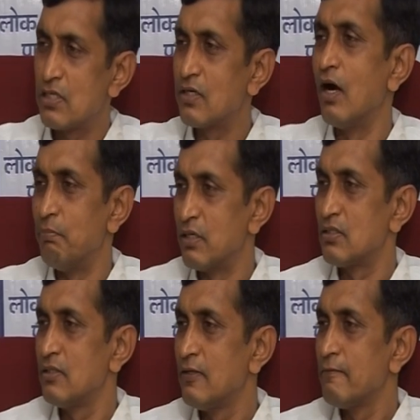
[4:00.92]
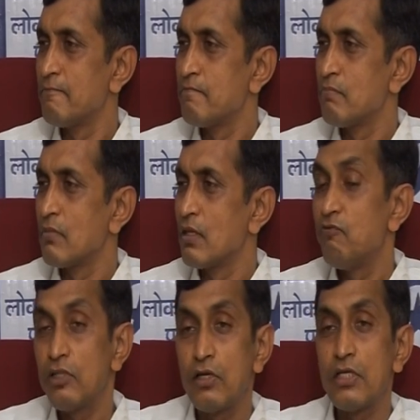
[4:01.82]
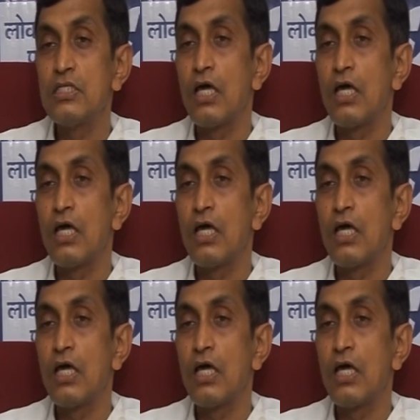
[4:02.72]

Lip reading: and government. For that reason,